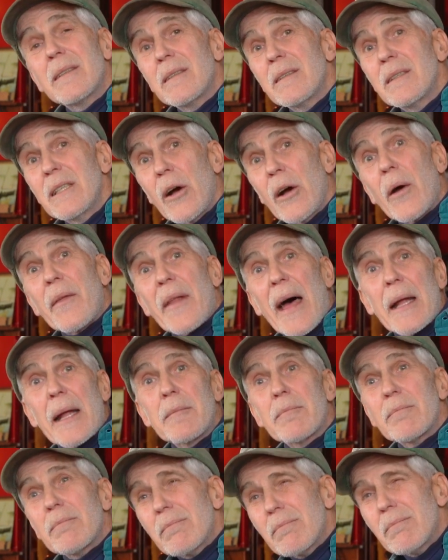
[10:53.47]
You know, and
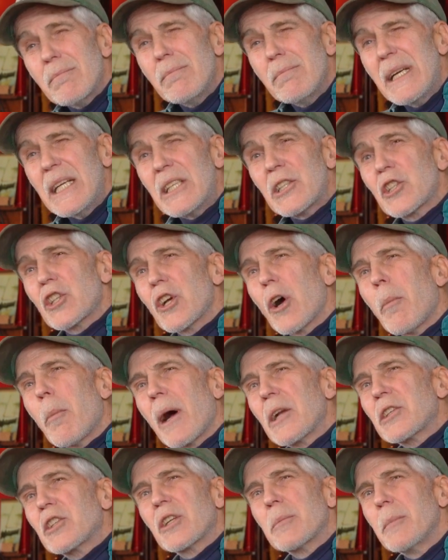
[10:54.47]
that means so
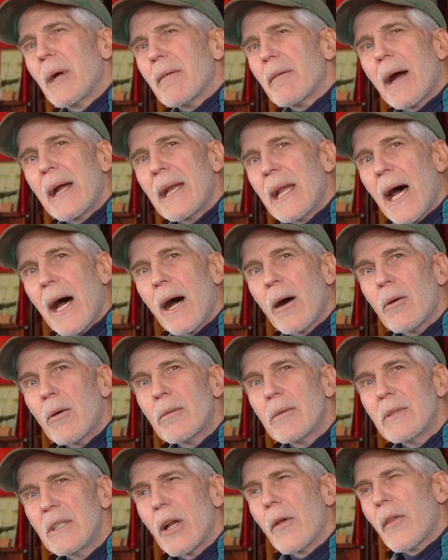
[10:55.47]
much to me right now,
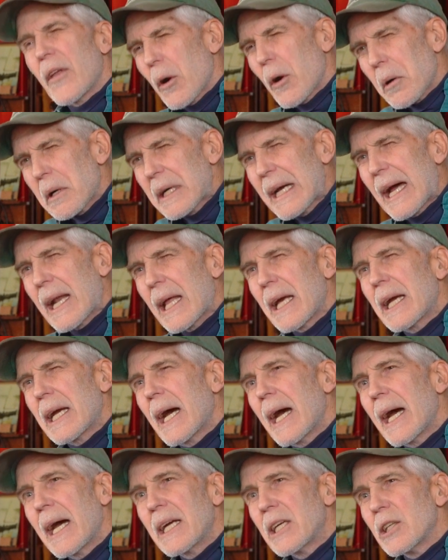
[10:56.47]
you know, the organic
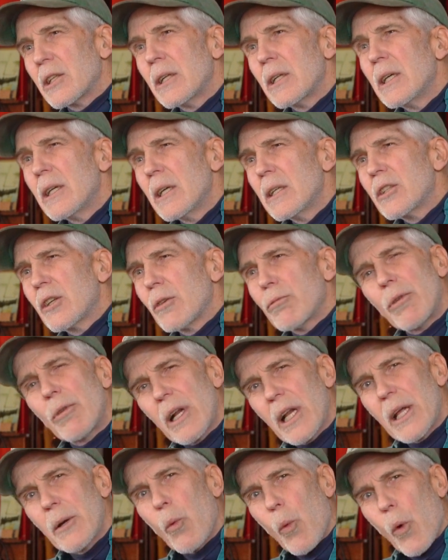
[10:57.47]
egg, and to
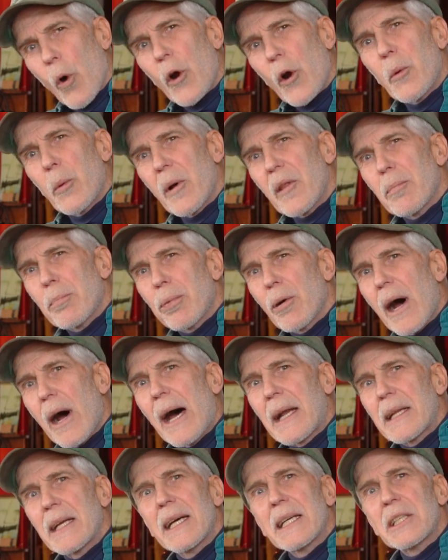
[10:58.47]
really work with
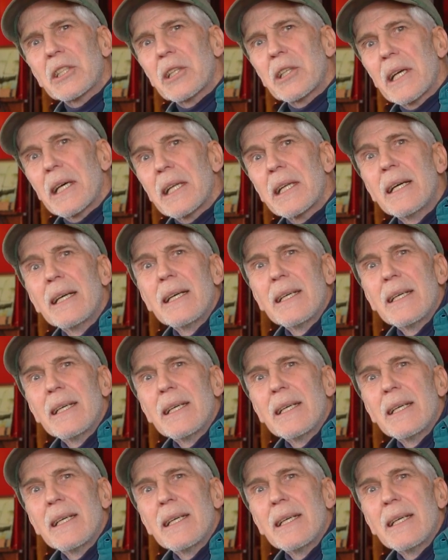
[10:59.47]
products that